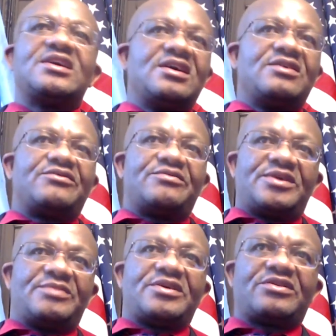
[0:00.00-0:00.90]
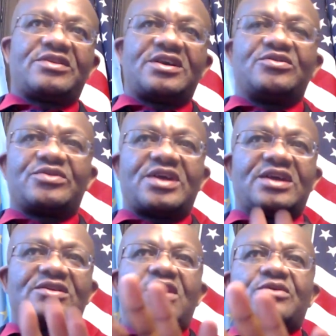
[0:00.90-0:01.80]
Remember that you can
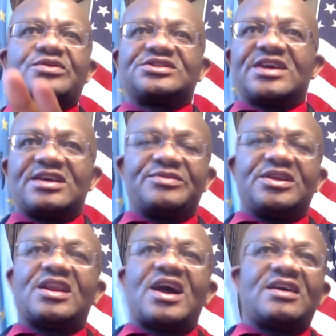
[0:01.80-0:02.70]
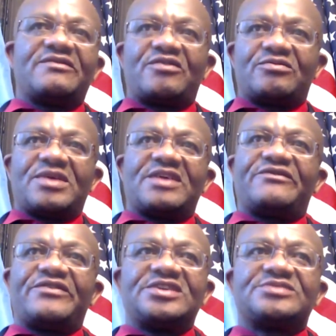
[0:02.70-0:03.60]
always get me live on my
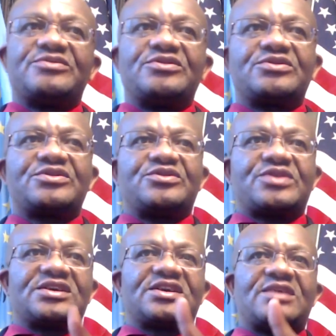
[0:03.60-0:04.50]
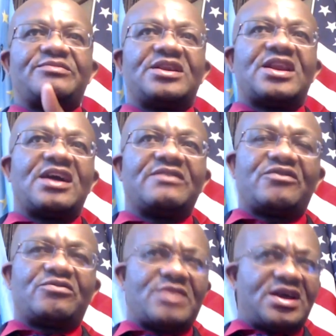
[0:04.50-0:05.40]
Facebook. You can get me live on
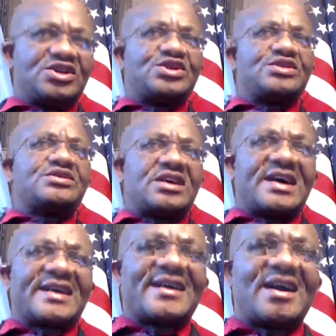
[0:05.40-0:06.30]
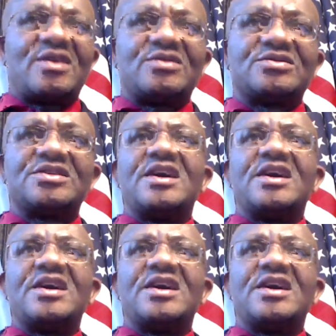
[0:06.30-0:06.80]
my Twitter account.